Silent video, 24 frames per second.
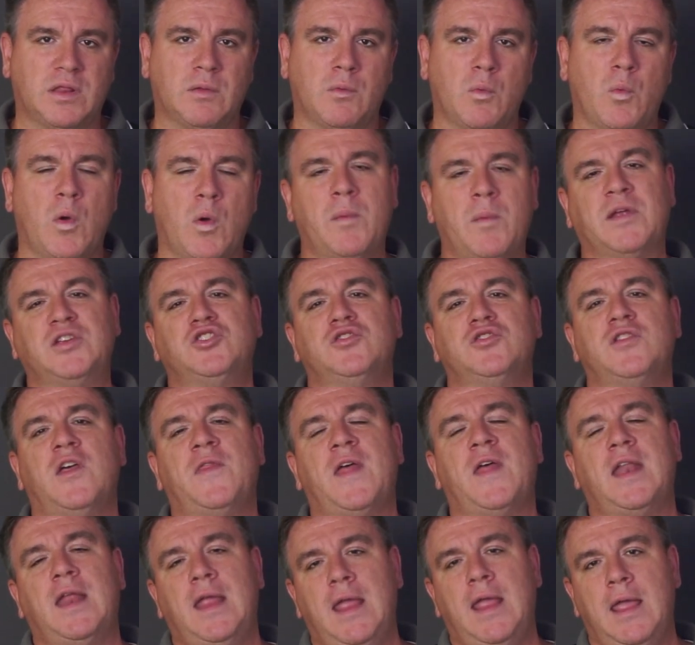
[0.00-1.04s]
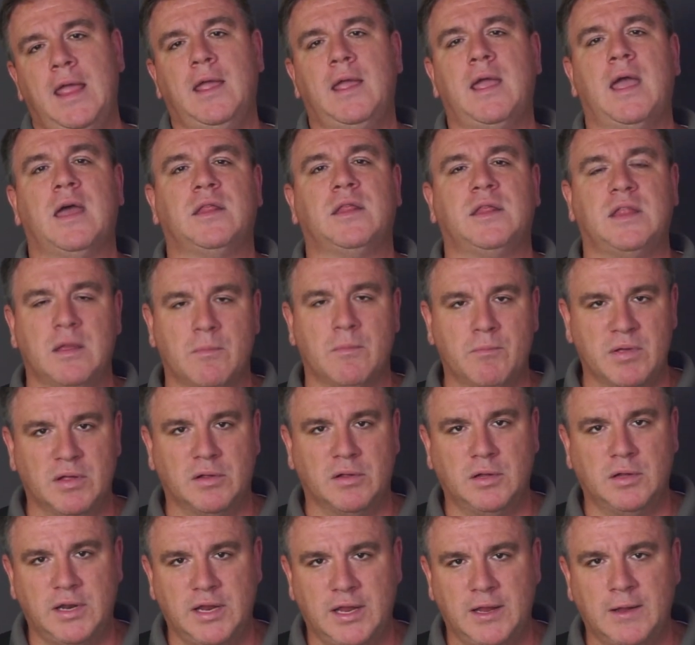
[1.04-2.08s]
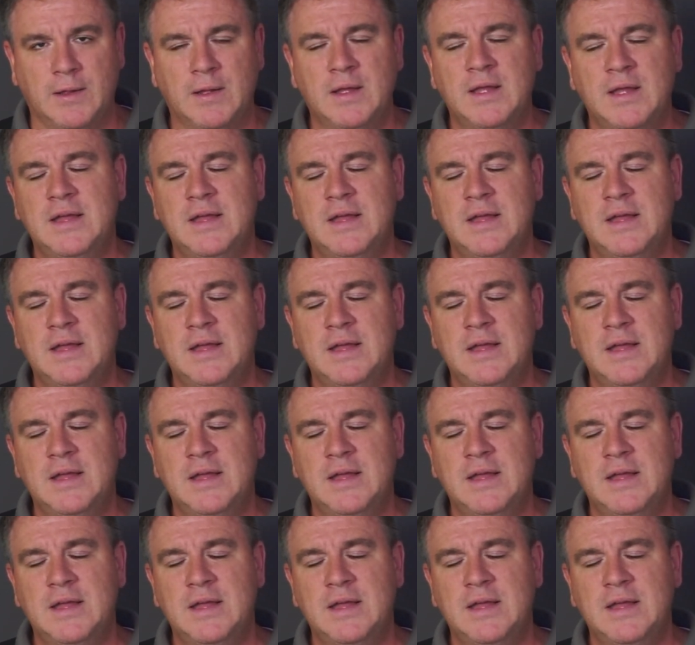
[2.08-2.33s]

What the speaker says: So we want to make sure that that ink has the ability